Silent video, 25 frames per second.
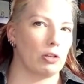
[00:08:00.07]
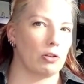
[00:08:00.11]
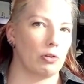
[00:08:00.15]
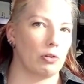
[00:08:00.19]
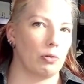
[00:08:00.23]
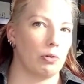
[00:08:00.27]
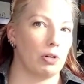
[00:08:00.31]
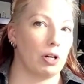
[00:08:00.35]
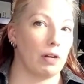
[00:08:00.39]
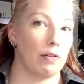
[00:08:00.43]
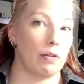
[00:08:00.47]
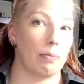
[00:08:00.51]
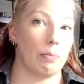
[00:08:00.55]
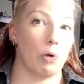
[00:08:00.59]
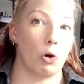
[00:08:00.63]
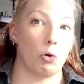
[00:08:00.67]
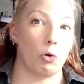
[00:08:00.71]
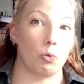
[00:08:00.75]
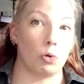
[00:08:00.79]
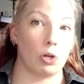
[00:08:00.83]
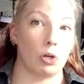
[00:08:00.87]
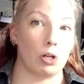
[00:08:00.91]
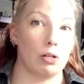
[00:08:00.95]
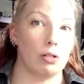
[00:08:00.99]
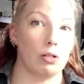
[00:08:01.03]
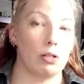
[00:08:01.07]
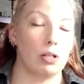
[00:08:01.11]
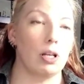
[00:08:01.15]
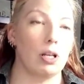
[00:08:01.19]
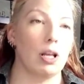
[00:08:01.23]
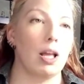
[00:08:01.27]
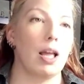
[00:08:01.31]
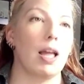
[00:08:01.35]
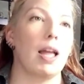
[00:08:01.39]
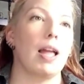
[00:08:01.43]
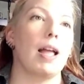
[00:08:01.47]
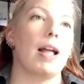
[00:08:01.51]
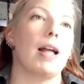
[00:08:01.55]
Stewart of the bone world.
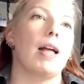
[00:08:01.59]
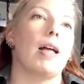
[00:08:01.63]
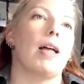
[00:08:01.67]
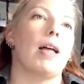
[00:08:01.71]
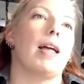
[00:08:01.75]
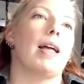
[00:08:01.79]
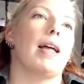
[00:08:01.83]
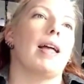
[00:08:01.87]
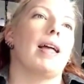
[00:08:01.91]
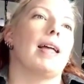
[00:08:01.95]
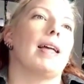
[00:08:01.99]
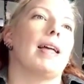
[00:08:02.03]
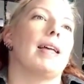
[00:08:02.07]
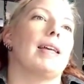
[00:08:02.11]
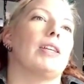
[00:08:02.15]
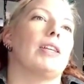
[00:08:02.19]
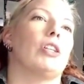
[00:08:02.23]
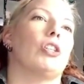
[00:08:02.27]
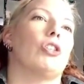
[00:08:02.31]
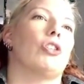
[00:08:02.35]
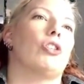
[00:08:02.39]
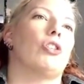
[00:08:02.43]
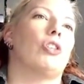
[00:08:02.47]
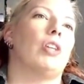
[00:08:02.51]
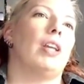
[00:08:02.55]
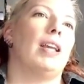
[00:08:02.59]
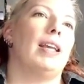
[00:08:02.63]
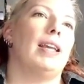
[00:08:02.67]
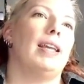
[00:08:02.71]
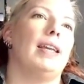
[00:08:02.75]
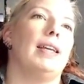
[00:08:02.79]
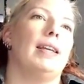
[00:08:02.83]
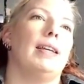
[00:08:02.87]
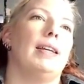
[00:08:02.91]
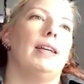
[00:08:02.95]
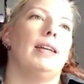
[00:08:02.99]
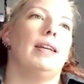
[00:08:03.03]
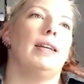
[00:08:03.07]

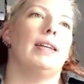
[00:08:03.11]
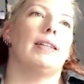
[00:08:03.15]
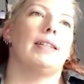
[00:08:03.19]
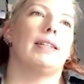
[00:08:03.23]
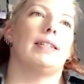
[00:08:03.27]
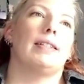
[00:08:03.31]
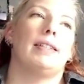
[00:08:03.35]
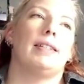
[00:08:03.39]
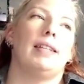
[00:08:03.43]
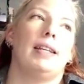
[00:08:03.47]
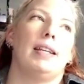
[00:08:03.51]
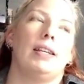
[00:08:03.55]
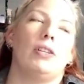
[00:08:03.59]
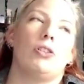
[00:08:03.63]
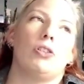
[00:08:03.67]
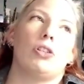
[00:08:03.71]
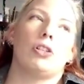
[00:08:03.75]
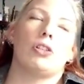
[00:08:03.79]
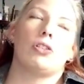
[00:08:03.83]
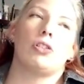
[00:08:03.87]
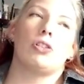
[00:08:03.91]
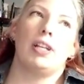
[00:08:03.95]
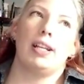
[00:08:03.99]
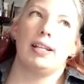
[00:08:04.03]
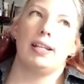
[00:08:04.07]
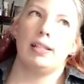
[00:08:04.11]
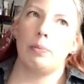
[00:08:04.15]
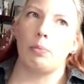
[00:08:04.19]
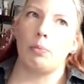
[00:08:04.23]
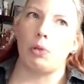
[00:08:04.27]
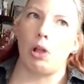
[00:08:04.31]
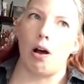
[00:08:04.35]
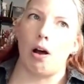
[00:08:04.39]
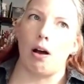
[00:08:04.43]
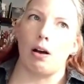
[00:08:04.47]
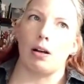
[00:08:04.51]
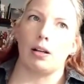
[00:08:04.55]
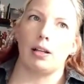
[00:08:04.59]
She has a
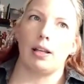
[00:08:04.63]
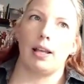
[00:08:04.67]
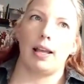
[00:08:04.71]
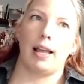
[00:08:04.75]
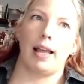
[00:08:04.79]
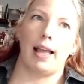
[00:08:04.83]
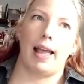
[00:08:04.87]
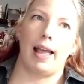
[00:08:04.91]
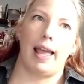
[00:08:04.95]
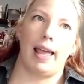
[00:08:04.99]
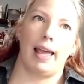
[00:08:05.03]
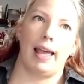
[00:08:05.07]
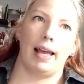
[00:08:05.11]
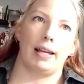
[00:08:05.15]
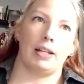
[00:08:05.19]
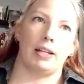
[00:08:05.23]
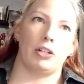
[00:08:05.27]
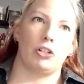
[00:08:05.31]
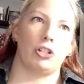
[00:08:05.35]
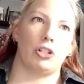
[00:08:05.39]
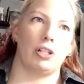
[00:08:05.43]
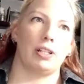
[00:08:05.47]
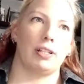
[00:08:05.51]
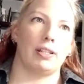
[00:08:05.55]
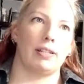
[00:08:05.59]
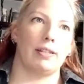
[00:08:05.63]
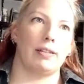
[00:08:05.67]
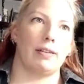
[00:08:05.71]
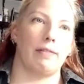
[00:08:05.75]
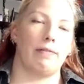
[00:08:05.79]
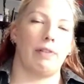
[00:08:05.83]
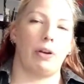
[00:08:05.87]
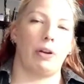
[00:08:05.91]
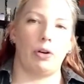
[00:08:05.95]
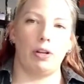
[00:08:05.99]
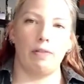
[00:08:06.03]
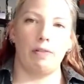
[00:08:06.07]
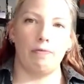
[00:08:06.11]
blog, and she's
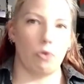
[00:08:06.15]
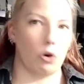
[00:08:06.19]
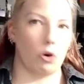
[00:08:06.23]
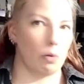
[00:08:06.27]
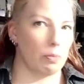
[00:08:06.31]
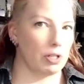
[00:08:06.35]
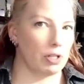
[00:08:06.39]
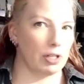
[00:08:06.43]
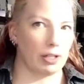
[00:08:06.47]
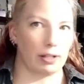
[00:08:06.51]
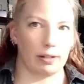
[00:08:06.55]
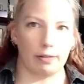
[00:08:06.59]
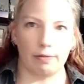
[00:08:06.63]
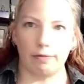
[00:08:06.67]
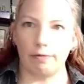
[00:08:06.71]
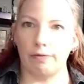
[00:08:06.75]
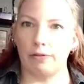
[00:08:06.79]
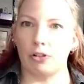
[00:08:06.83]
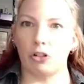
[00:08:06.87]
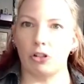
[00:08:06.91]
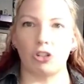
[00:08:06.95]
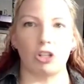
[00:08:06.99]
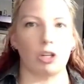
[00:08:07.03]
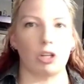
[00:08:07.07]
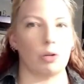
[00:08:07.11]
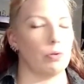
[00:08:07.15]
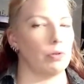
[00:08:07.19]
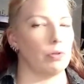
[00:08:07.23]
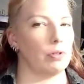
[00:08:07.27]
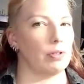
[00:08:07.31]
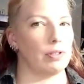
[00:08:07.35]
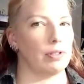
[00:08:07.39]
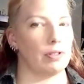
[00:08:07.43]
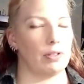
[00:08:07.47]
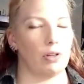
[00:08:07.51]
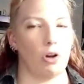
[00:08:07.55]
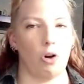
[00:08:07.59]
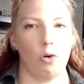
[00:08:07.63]
very informative. She
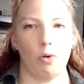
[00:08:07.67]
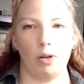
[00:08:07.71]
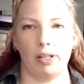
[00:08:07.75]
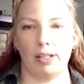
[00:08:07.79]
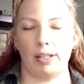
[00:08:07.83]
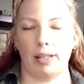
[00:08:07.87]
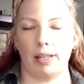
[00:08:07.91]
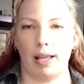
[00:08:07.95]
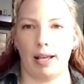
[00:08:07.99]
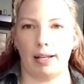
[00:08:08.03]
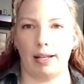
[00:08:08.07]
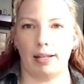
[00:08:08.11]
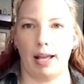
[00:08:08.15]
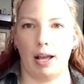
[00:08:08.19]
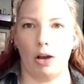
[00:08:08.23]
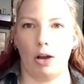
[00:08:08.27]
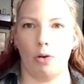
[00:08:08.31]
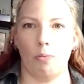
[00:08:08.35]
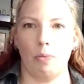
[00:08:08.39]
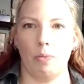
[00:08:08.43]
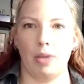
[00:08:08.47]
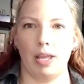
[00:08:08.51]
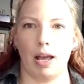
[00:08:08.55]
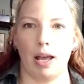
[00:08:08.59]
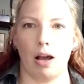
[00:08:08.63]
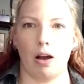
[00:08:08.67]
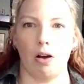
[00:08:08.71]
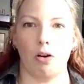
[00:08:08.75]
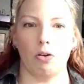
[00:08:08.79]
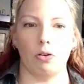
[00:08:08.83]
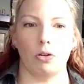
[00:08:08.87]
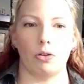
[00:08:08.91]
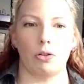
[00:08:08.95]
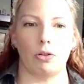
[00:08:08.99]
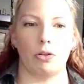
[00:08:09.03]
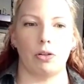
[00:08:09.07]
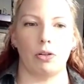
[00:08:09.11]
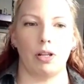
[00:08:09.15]
was always glad to help me
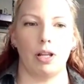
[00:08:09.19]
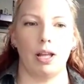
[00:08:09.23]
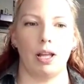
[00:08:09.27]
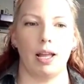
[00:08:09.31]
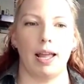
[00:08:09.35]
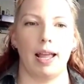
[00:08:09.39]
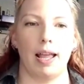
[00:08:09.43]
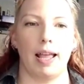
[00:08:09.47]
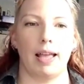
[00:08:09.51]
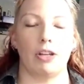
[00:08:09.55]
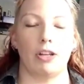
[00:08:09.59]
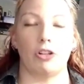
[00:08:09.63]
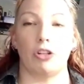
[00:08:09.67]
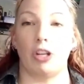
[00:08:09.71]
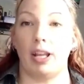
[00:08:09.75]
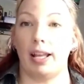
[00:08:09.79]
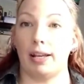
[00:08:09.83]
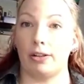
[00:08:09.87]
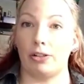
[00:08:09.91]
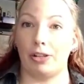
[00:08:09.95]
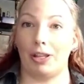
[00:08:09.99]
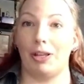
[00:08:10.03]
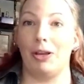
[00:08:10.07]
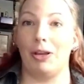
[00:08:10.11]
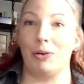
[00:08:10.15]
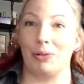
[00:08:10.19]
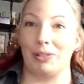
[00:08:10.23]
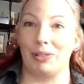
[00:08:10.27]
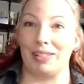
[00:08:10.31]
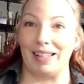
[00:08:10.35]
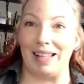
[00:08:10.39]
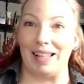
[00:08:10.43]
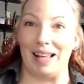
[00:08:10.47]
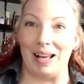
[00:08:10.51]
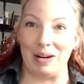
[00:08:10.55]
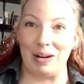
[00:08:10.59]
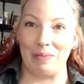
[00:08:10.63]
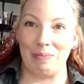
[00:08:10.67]
out. She actually owns a
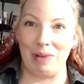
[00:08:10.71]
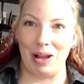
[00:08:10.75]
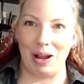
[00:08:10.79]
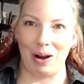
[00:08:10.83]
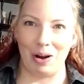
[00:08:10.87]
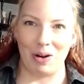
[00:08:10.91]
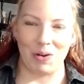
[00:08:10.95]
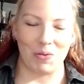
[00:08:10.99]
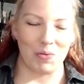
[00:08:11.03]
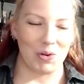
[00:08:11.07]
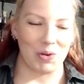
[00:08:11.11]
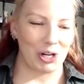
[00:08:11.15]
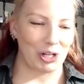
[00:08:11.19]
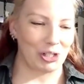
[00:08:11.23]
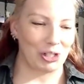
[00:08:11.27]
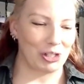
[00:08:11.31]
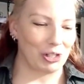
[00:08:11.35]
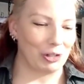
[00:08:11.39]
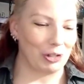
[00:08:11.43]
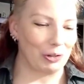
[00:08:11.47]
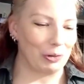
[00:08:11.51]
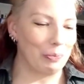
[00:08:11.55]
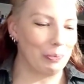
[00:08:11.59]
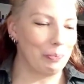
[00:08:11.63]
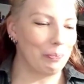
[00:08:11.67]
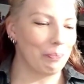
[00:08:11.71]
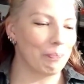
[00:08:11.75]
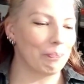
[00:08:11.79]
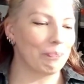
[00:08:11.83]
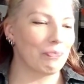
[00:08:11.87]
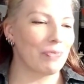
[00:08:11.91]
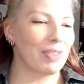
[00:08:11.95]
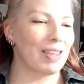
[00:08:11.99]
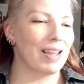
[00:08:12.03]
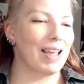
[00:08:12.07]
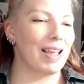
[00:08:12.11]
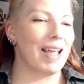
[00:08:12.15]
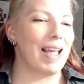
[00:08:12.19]
lot of my artwork too.
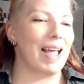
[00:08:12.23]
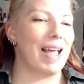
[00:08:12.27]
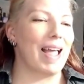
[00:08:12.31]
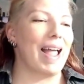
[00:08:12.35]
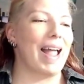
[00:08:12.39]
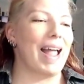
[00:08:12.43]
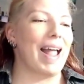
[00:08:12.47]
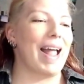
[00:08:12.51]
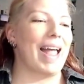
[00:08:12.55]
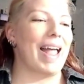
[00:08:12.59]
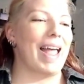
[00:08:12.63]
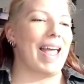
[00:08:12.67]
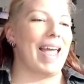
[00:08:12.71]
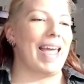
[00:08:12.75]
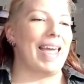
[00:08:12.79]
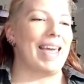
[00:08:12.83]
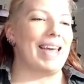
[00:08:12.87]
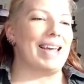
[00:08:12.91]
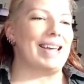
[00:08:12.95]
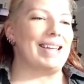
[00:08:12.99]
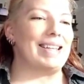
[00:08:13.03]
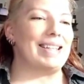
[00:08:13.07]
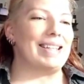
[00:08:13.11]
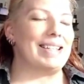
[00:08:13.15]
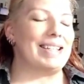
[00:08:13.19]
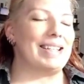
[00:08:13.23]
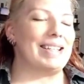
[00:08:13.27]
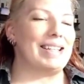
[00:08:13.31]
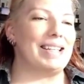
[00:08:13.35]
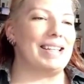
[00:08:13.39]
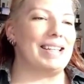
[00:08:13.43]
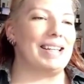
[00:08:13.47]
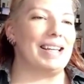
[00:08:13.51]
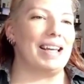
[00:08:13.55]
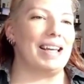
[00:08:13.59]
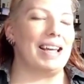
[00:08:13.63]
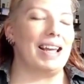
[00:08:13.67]
And